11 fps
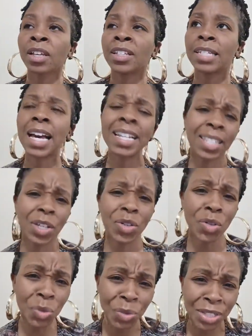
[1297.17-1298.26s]
So I said,
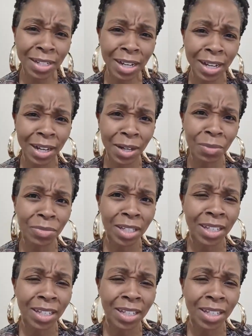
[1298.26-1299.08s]
Juiced Up.